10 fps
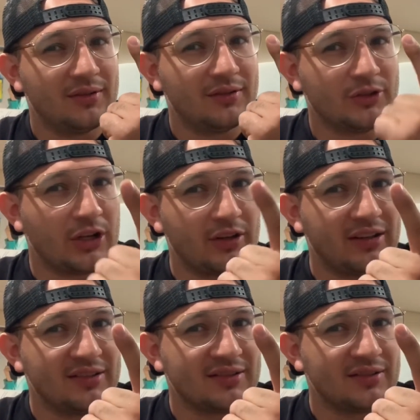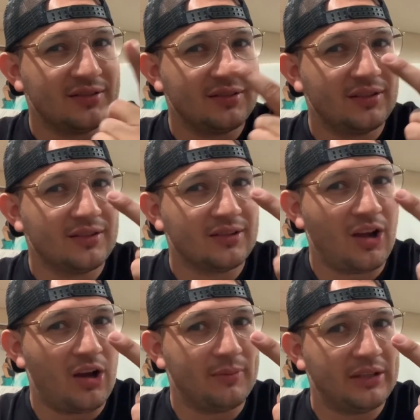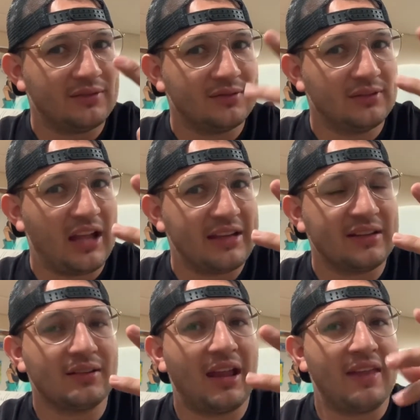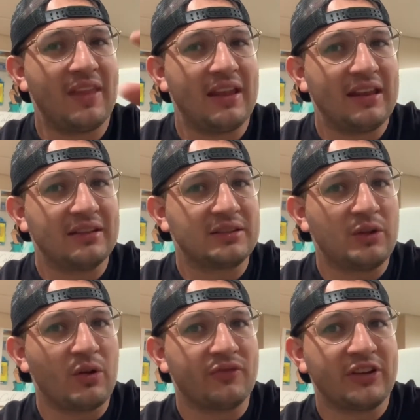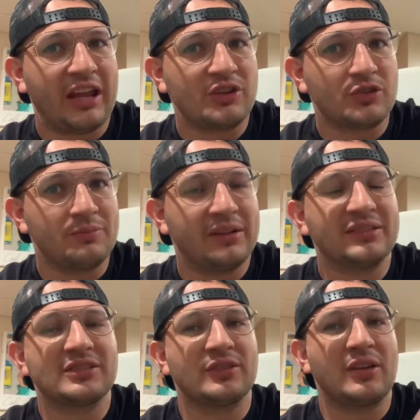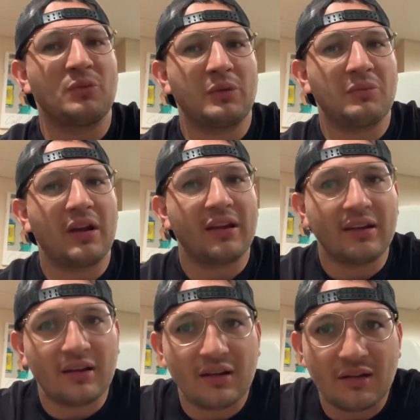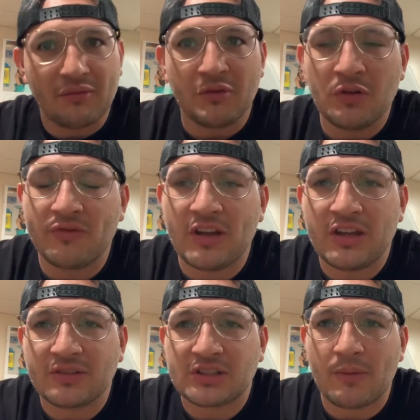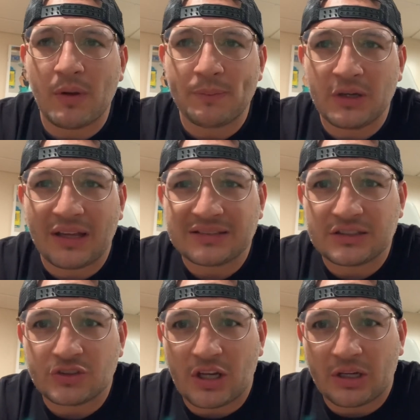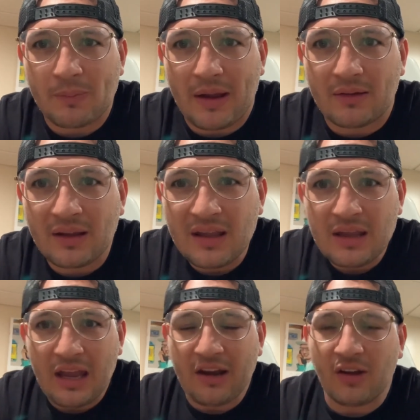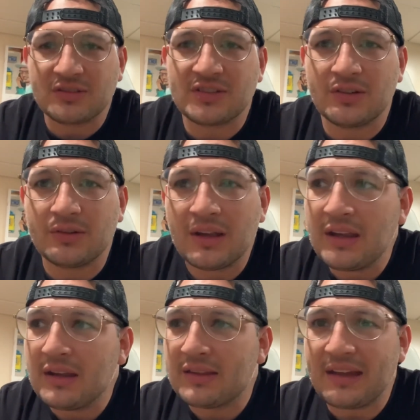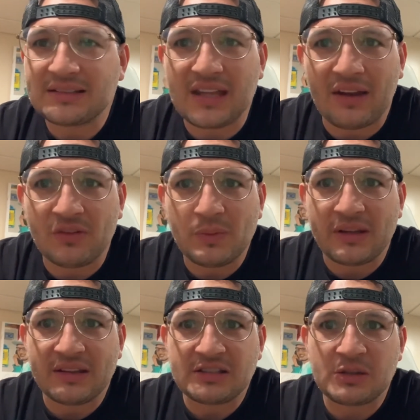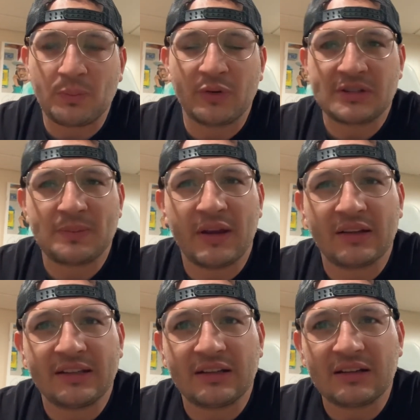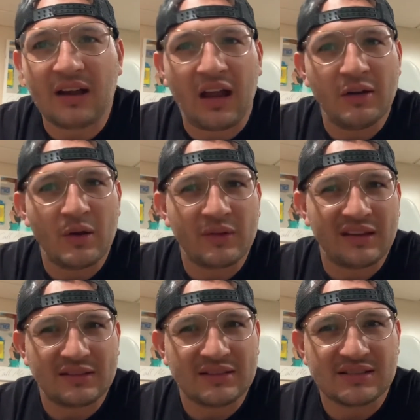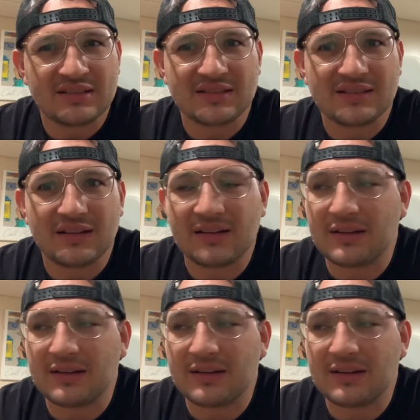share this, comment, like, and then hit the notification bell so then when my new videos come up, you guys can check them out. And also, thanks to everybody that supports me on here. I know that this is